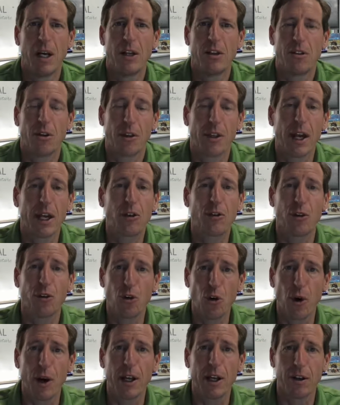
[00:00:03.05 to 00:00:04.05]
So thanks for
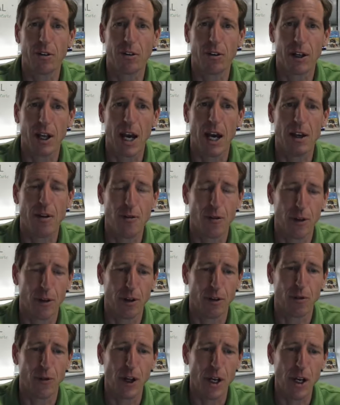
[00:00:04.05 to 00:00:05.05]
joining us again for
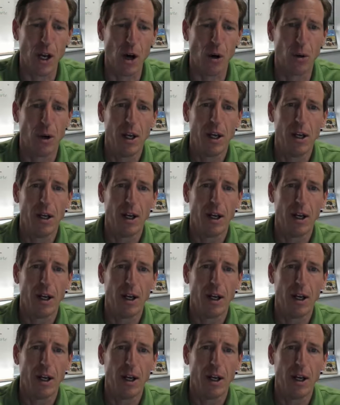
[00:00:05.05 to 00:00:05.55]
this video.